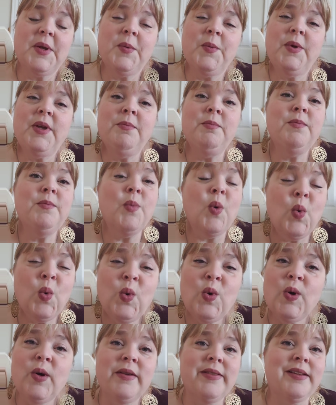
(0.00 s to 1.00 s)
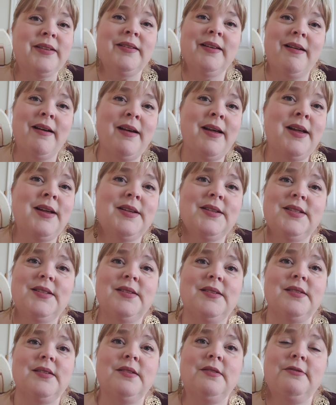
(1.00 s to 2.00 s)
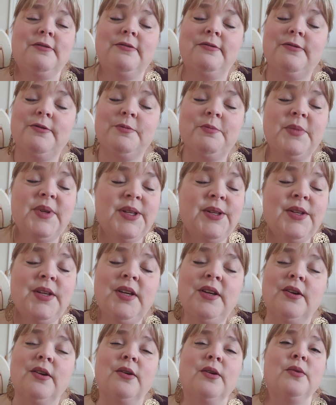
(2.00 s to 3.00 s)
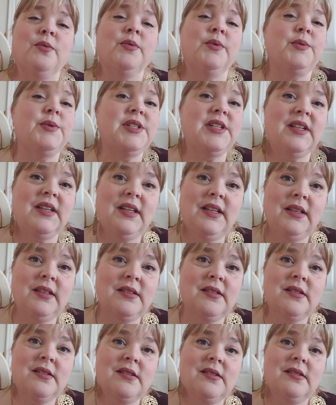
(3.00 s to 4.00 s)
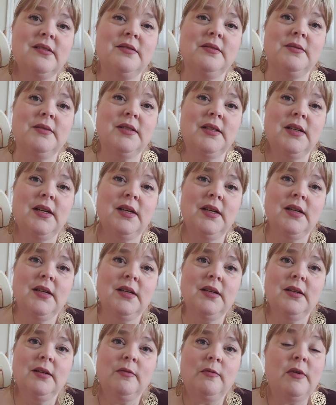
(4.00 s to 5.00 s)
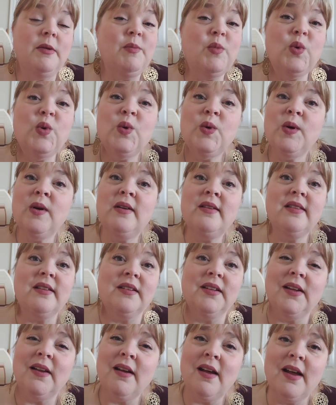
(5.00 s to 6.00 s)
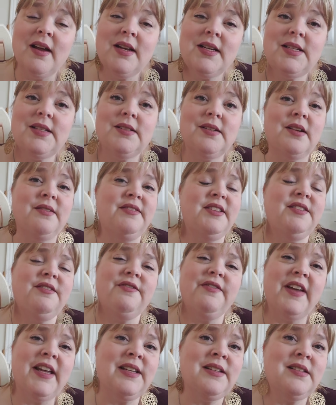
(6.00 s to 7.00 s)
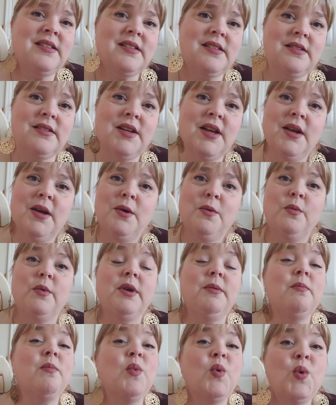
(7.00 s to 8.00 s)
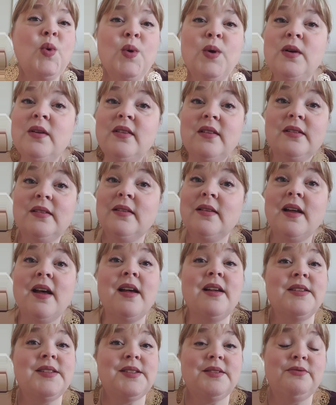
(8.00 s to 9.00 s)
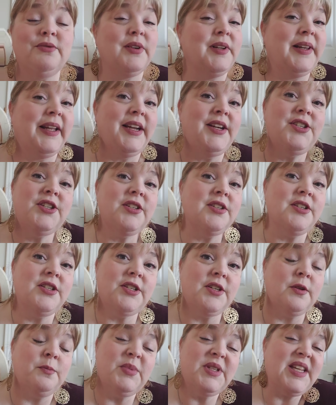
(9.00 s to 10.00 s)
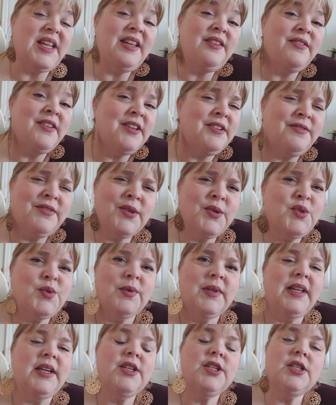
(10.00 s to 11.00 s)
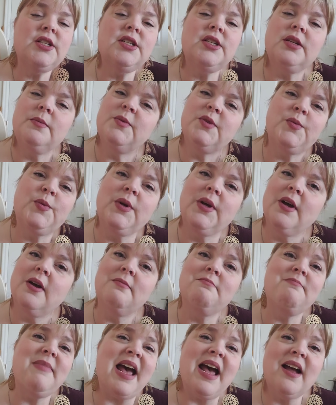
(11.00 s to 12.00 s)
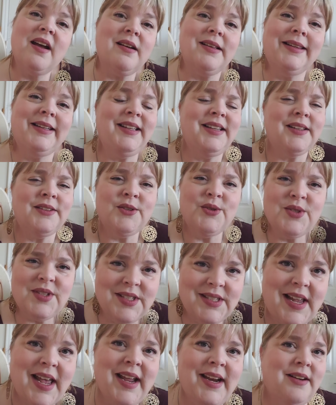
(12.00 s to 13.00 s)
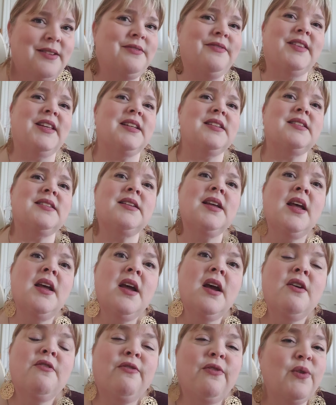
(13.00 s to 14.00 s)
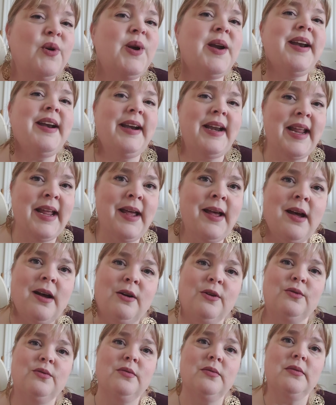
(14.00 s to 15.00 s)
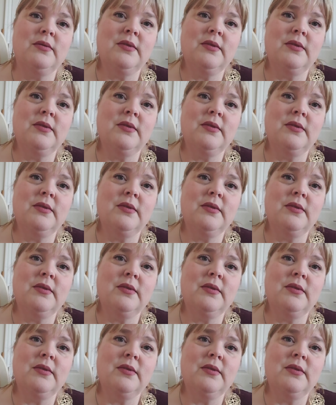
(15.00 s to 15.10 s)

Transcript: We mourn the loss of familiar routines, we mourn the loss of events. We mourn the loss of relationships, even if those relationships will come back on the other side of this. For now,